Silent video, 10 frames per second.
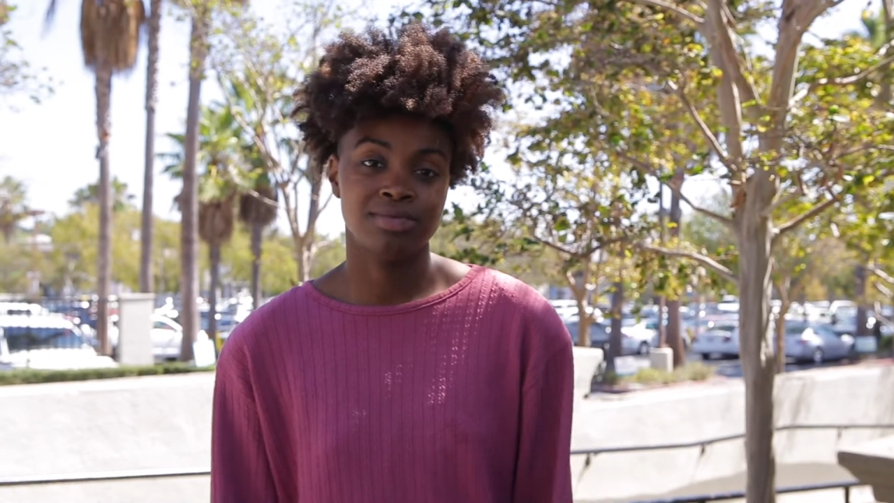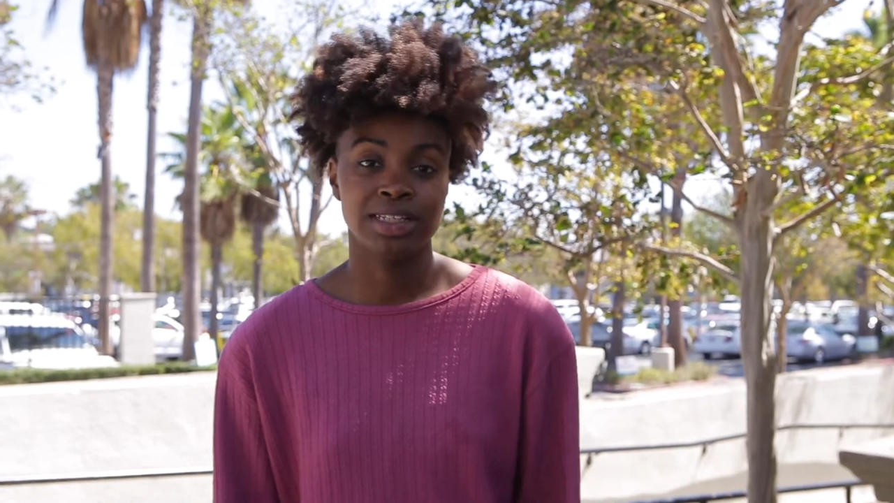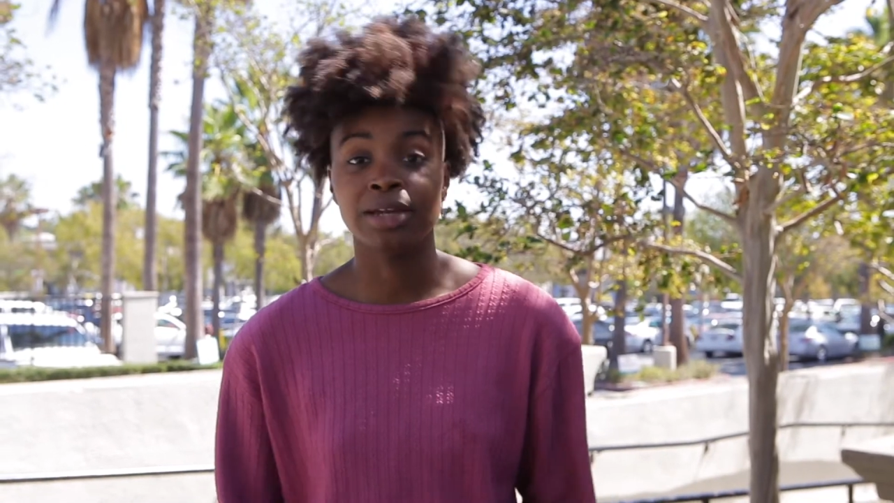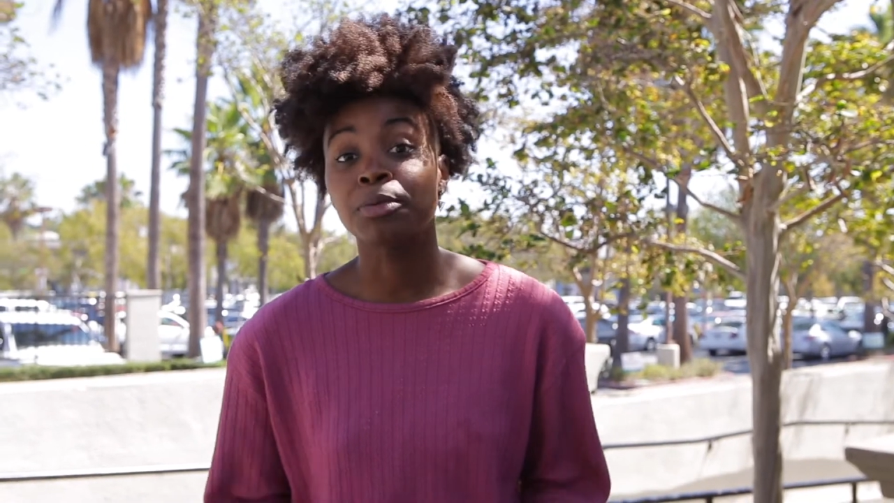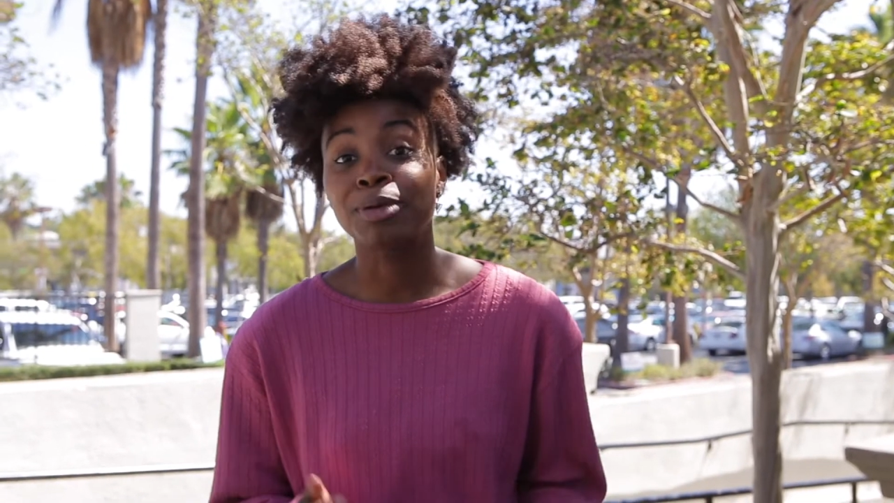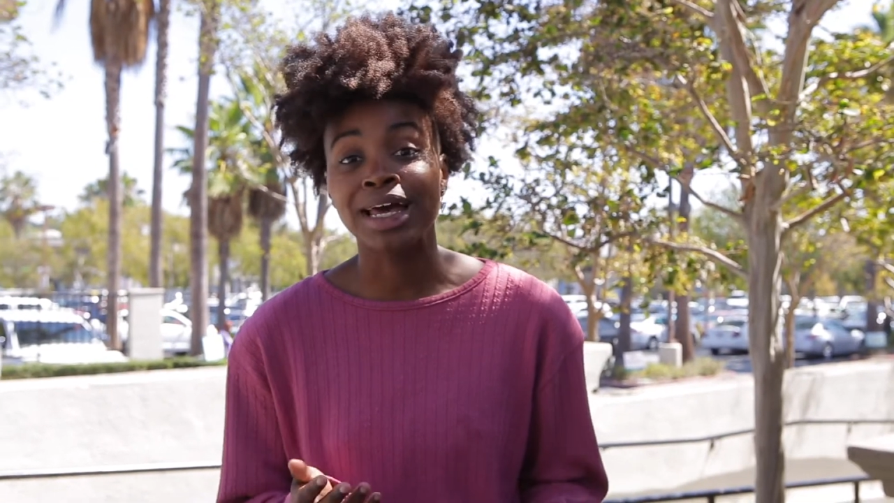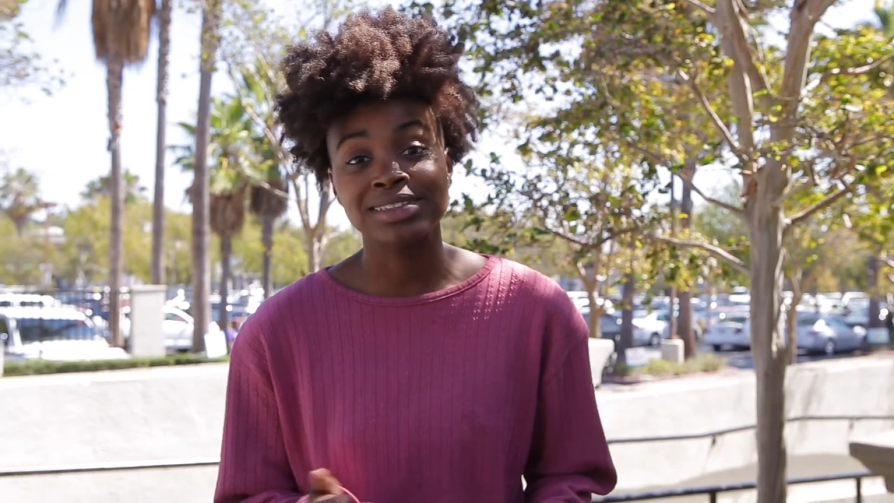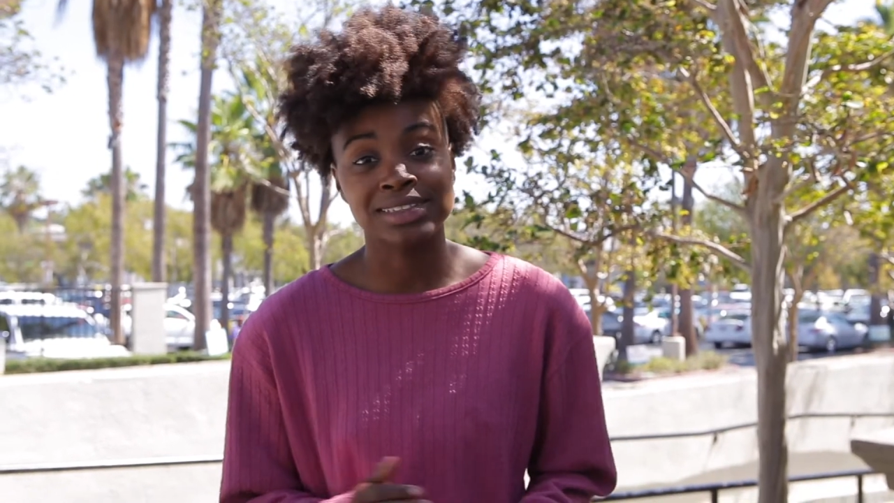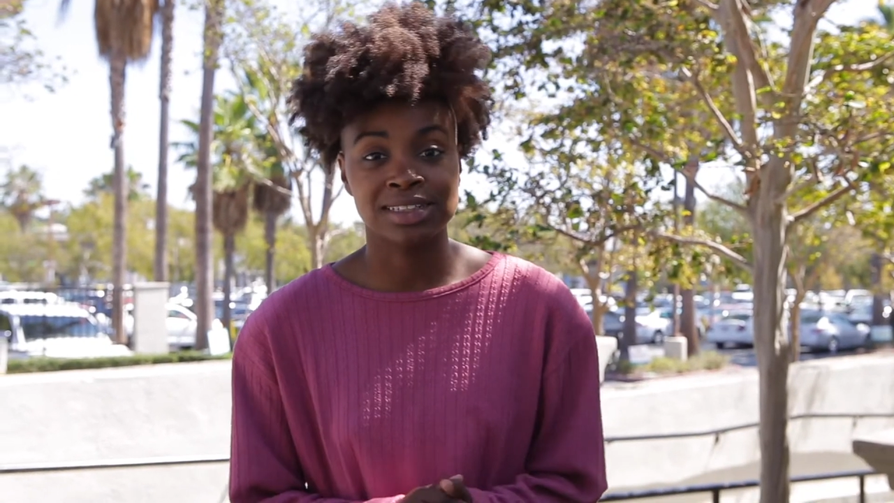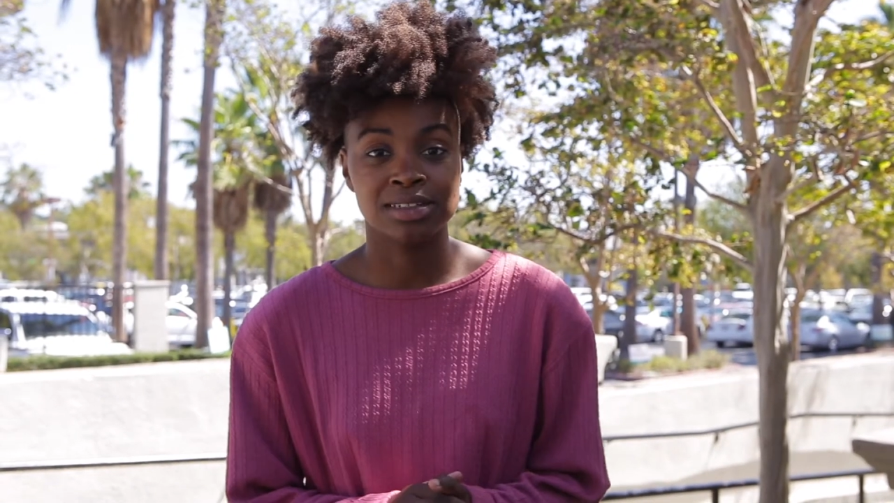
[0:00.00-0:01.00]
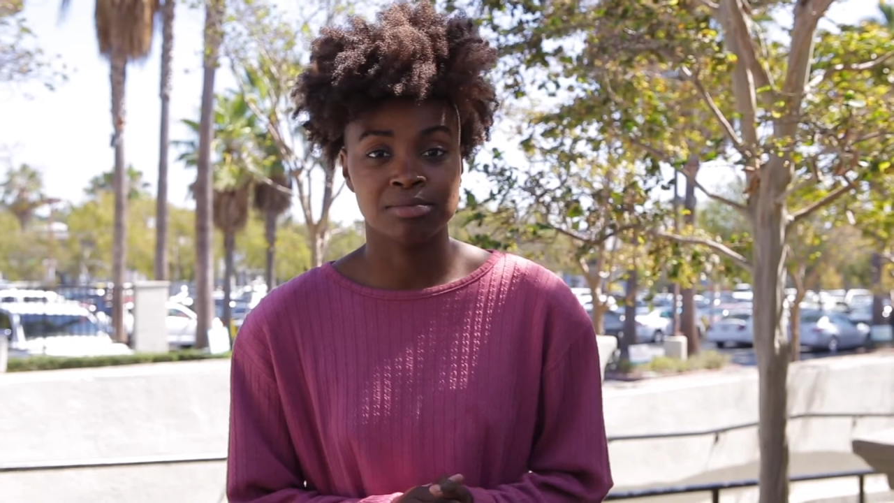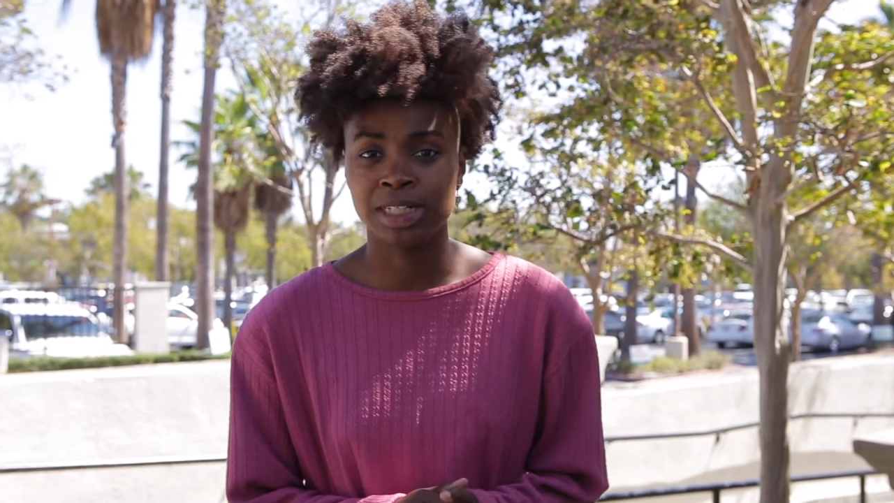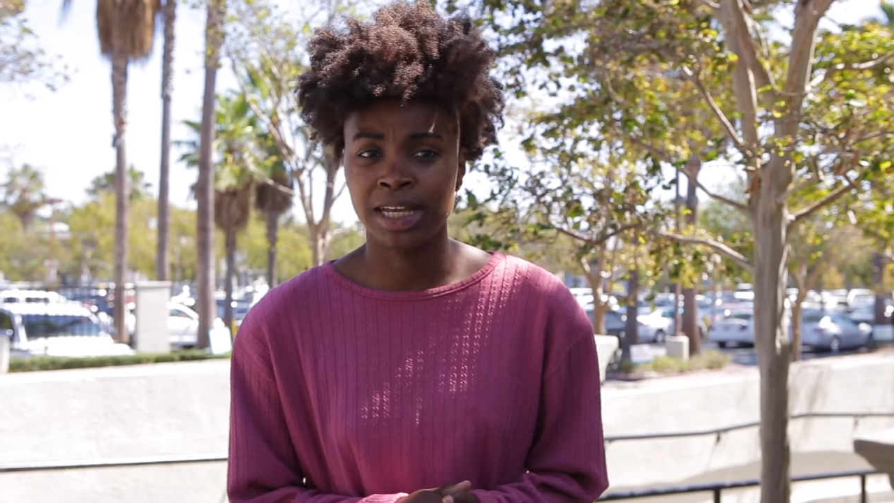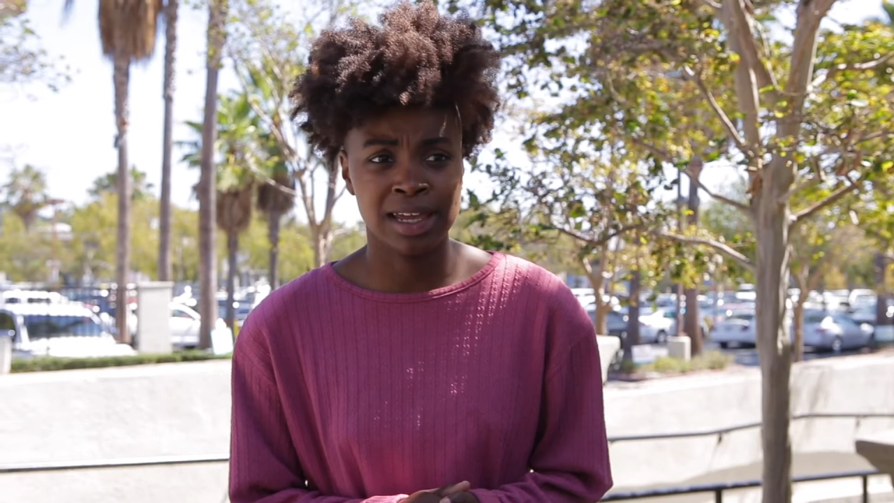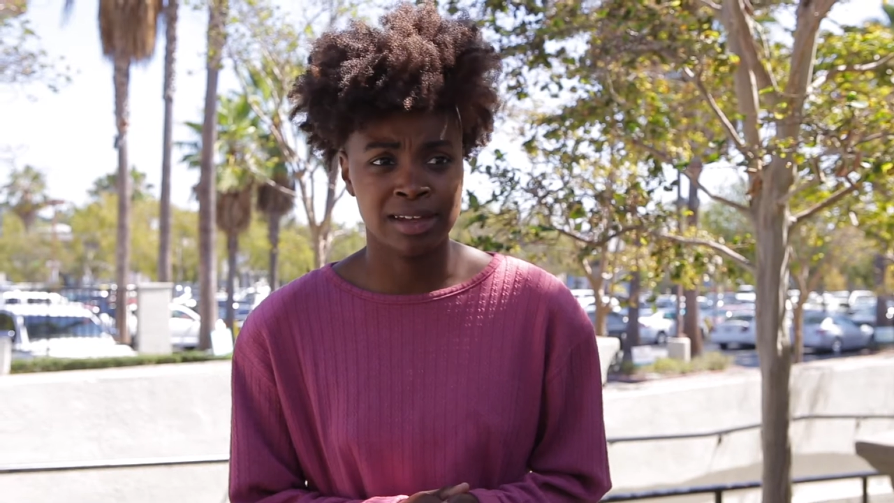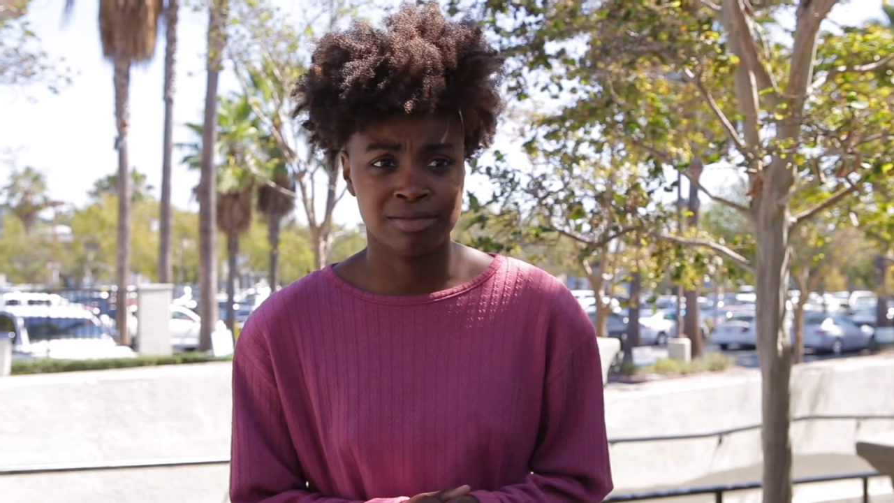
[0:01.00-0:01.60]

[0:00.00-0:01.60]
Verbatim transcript: They were plastic, but hey,